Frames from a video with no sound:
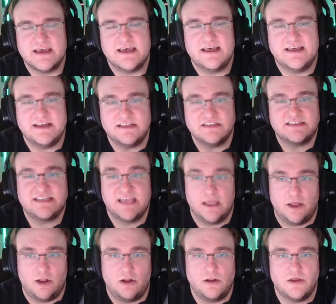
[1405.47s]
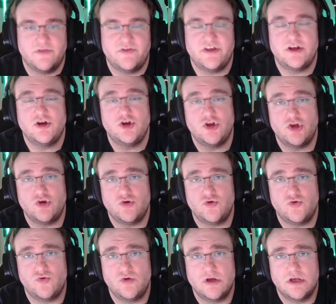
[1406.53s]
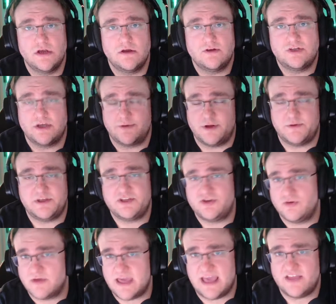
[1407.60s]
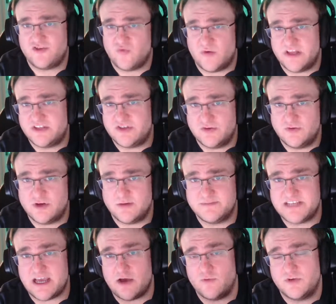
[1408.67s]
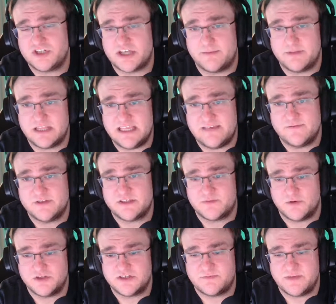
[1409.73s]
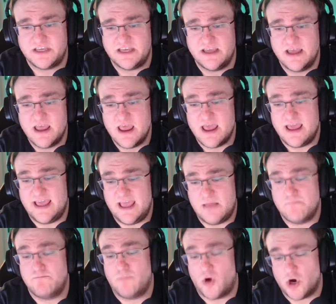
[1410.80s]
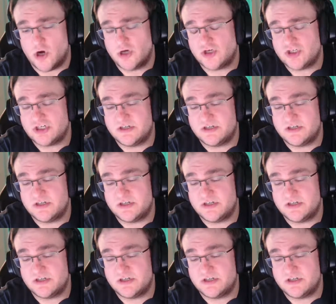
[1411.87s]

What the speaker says: until the new WWE 2K22 comes out, which I believe is supposed to be in March.